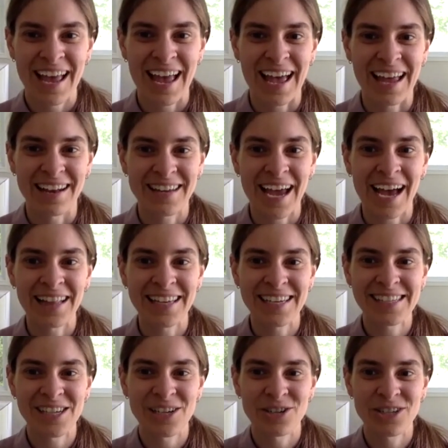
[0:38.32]
And Kelly
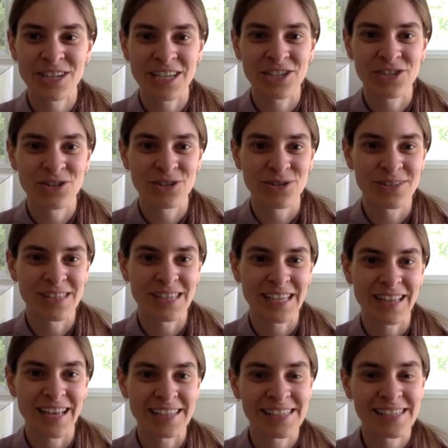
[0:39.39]
is here to introduce the
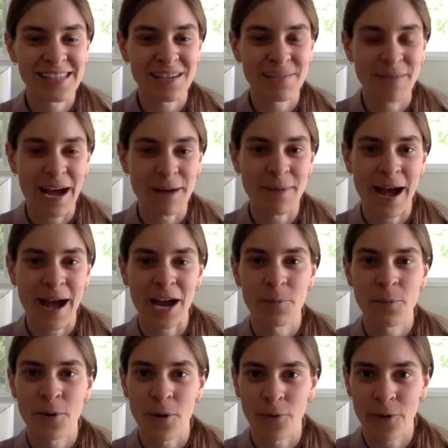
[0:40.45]
Lessons in a Backpack
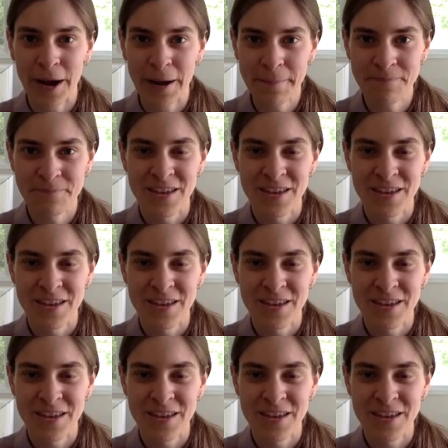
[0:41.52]
program.